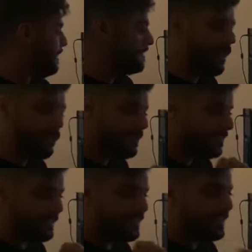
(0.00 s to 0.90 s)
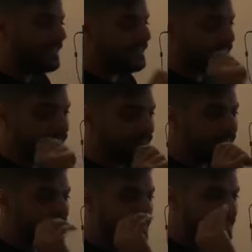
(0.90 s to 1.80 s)
and I was taken in
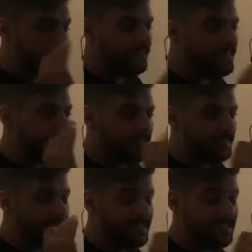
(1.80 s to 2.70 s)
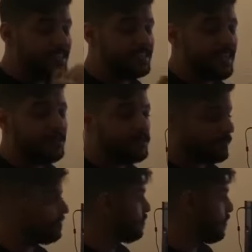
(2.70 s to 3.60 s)
the three
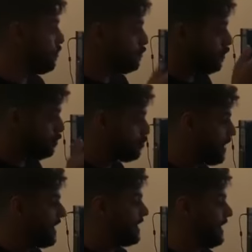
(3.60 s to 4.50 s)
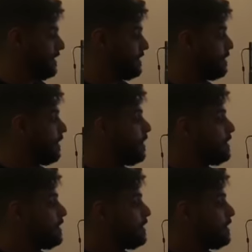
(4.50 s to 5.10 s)
times on day. Yani.